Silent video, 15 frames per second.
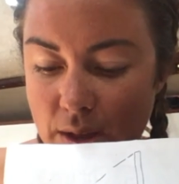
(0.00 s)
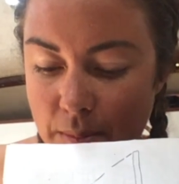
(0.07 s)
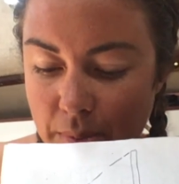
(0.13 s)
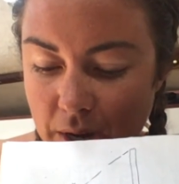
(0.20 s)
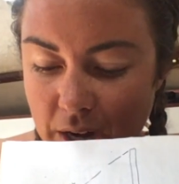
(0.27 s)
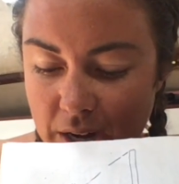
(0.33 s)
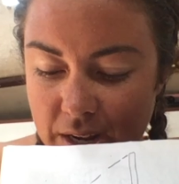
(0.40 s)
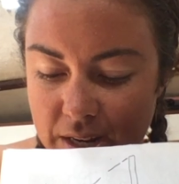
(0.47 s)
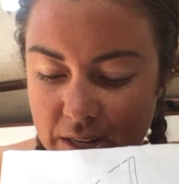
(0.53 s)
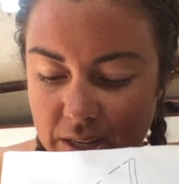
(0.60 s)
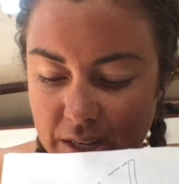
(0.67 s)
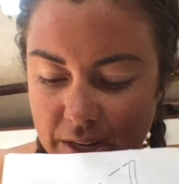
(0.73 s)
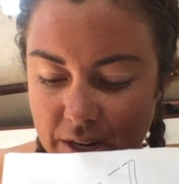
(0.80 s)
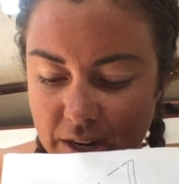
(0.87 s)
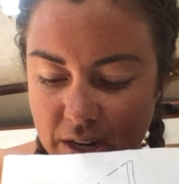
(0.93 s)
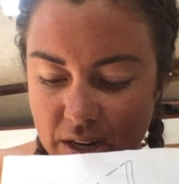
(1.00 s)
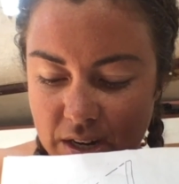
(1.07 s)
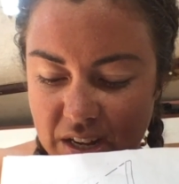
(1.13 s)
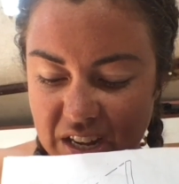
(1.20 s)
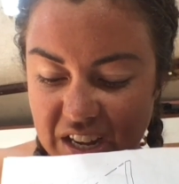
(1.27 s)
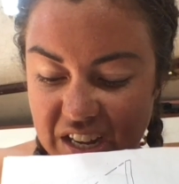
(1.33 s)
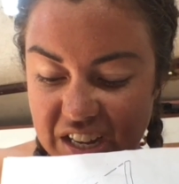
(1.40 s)
parted here,
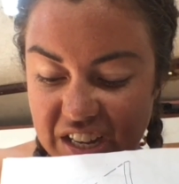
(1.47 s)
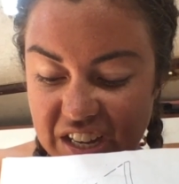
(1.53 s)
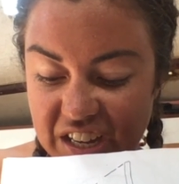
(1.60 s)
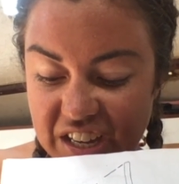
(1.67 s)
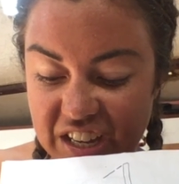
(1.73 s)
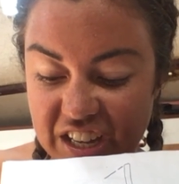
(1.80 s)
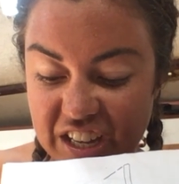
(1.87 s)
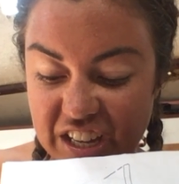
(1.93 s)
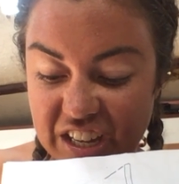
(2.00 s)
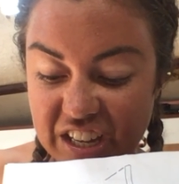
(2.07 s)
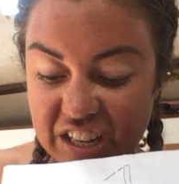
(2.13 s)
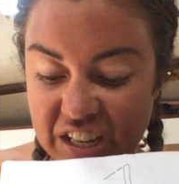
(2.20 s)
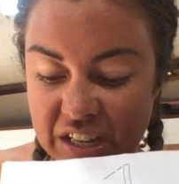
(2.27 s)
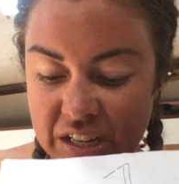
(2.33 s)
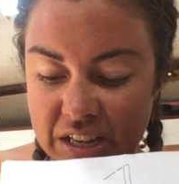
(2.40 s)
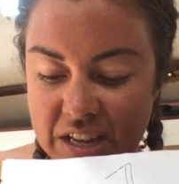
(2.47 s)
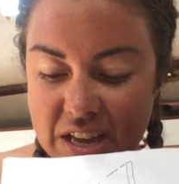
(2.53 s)
and